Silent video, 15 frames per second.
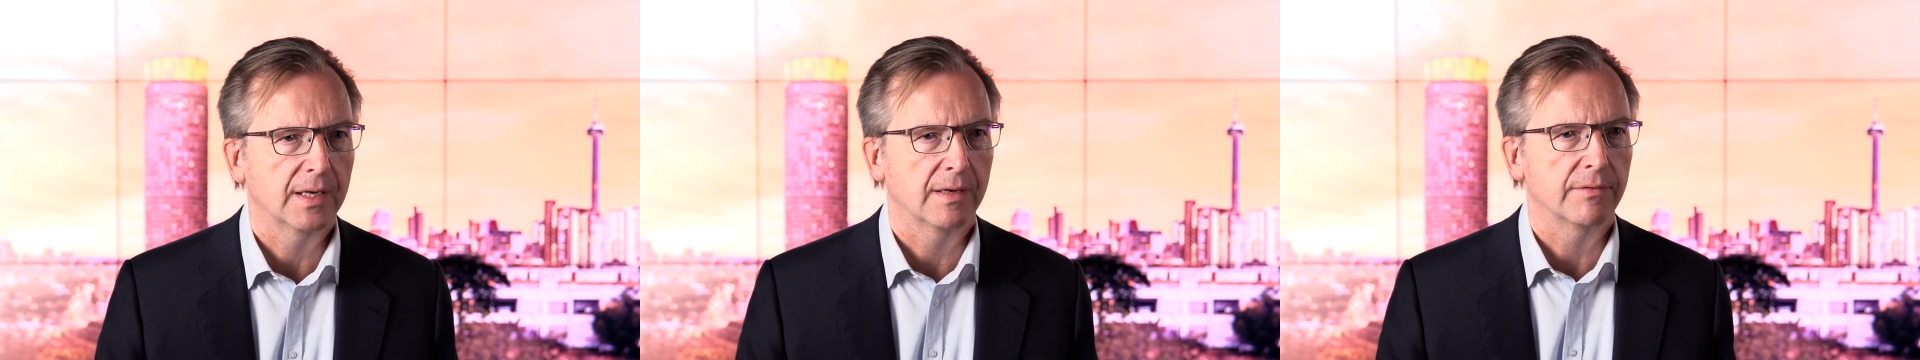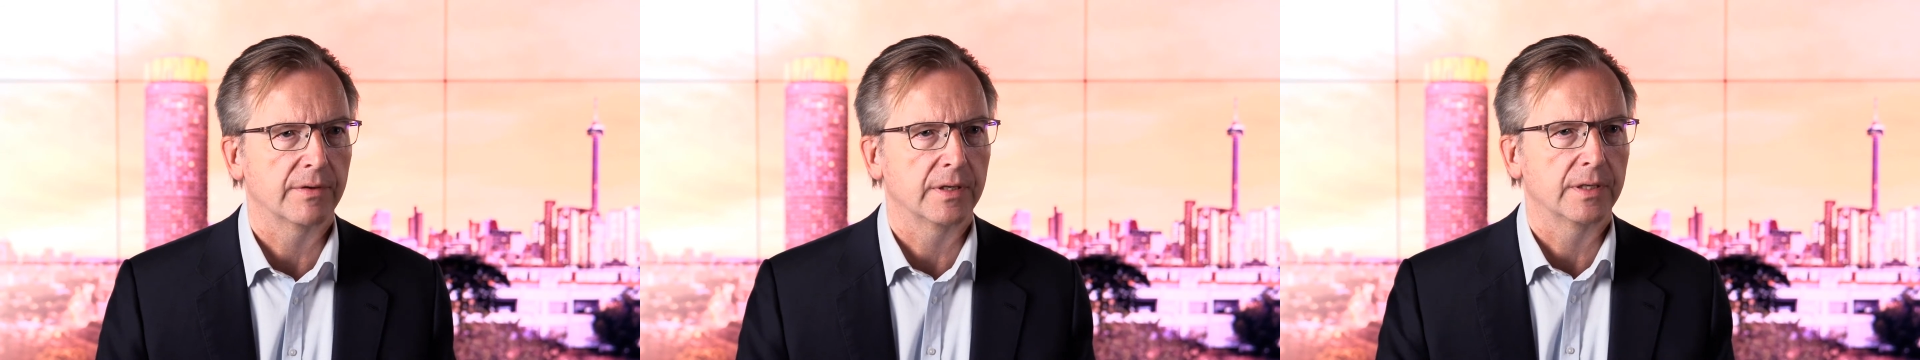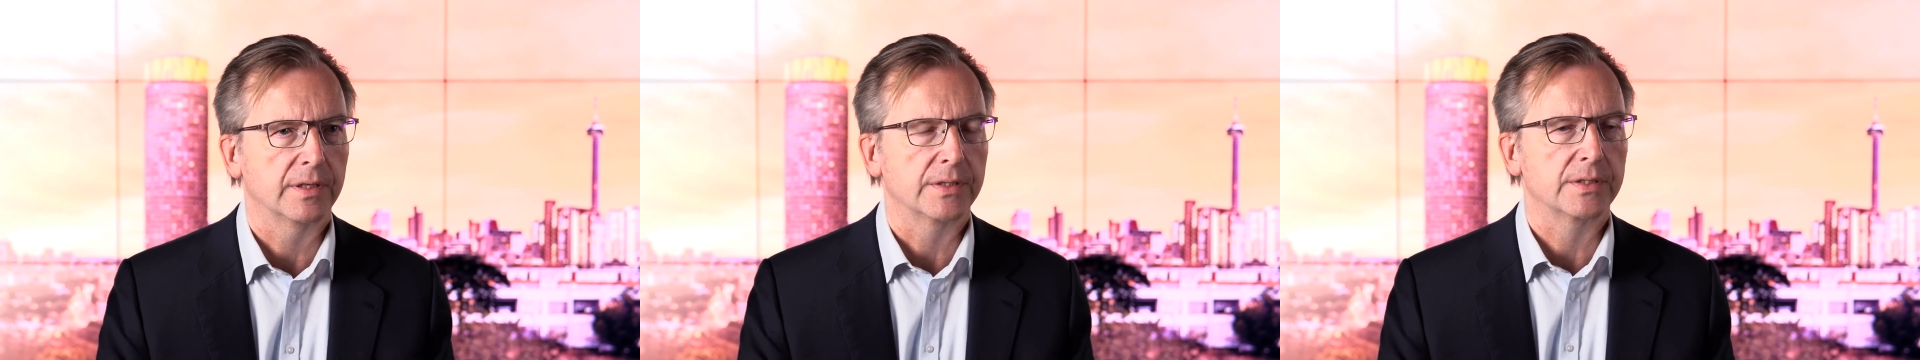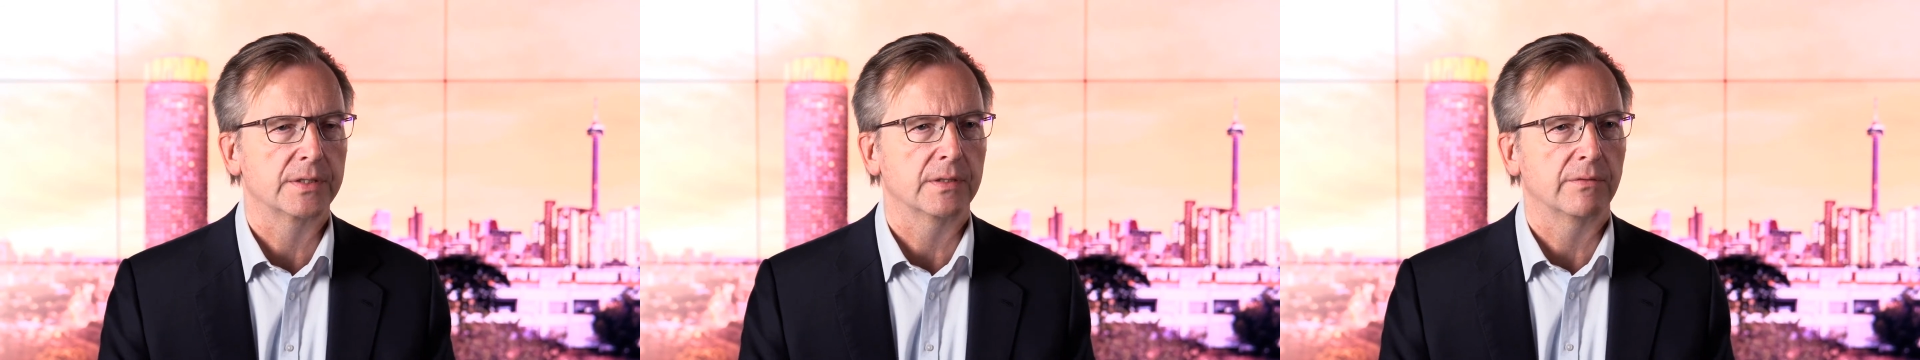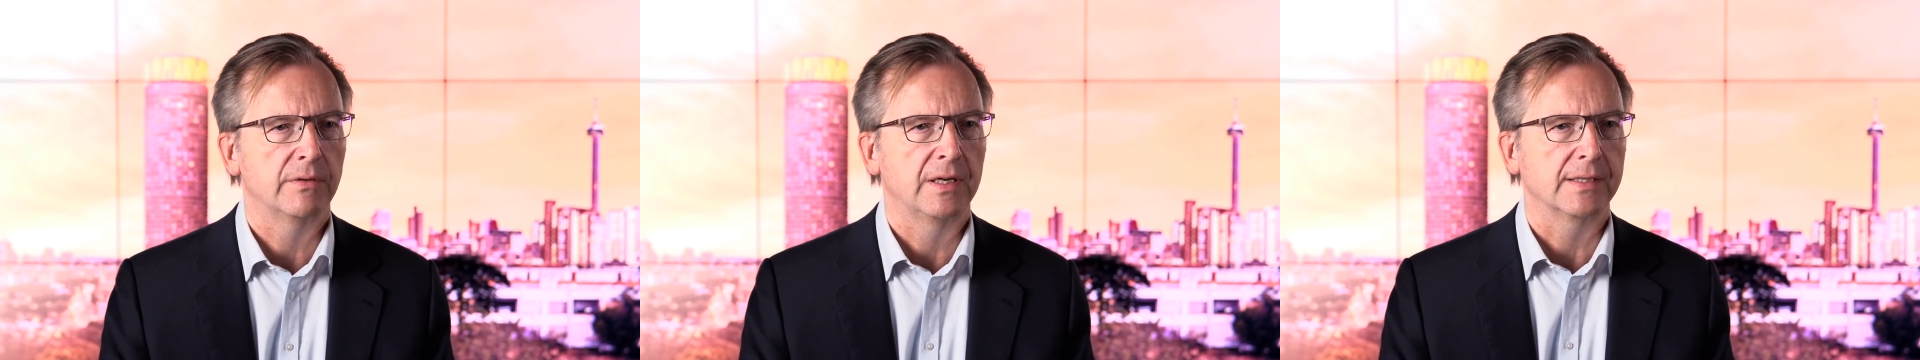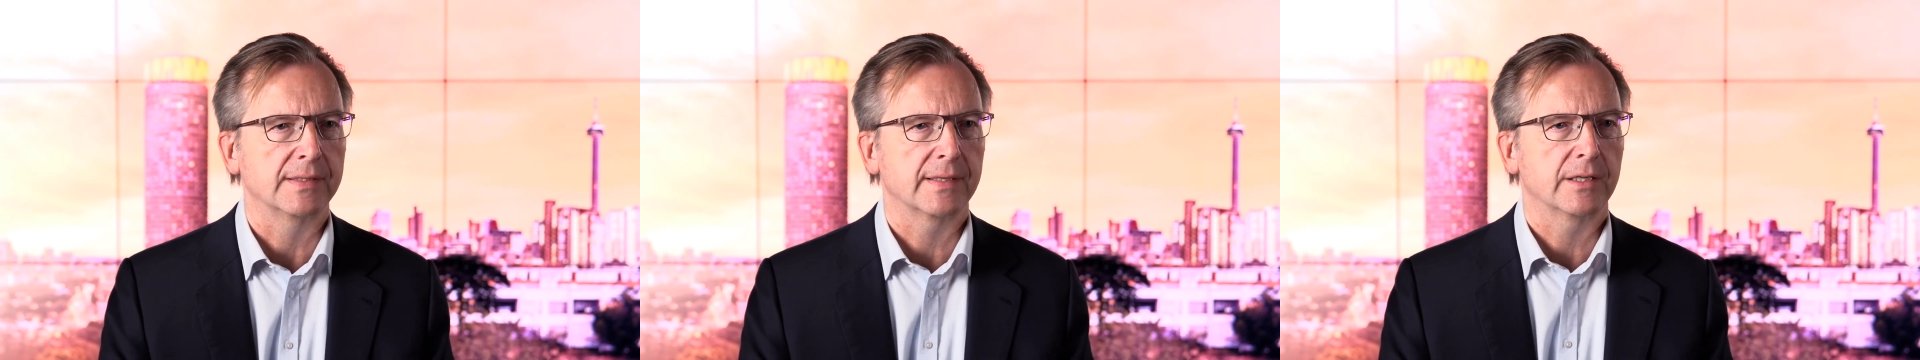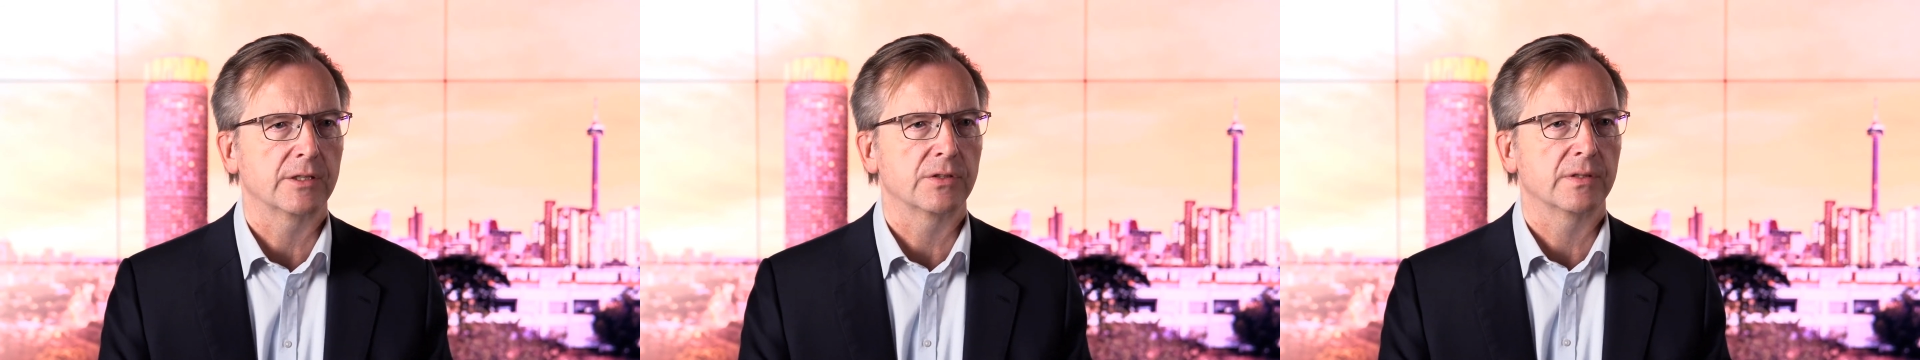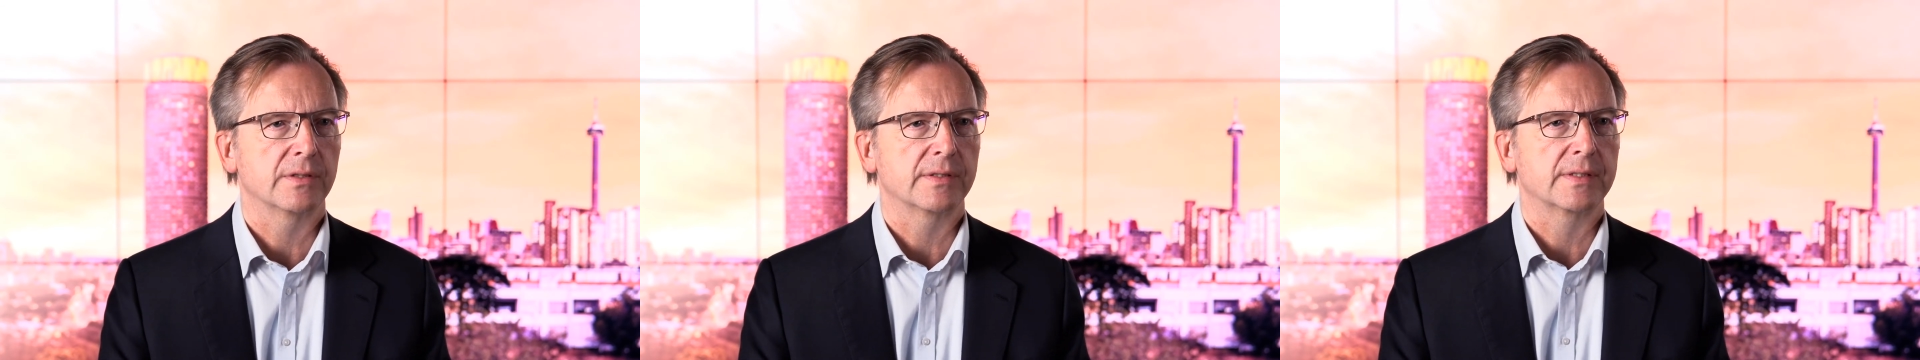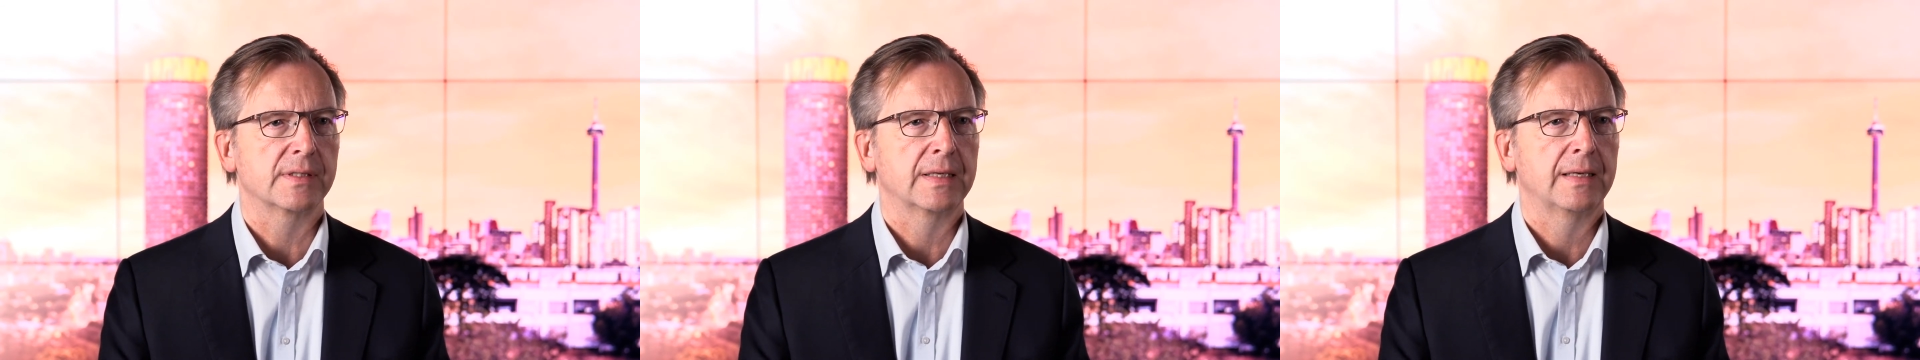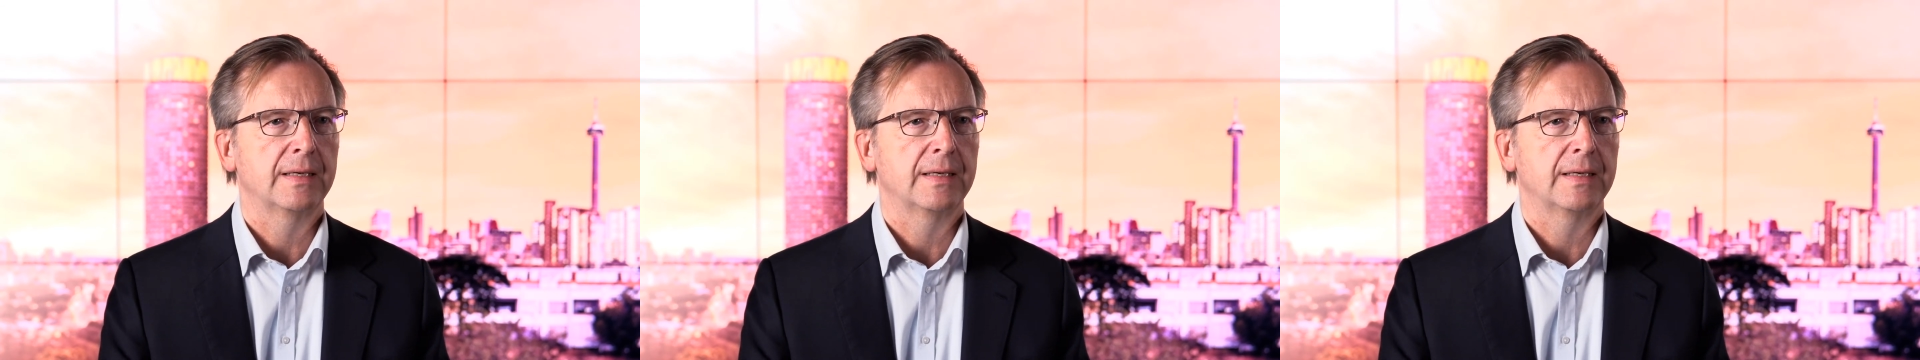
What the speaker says: covenant relaxations,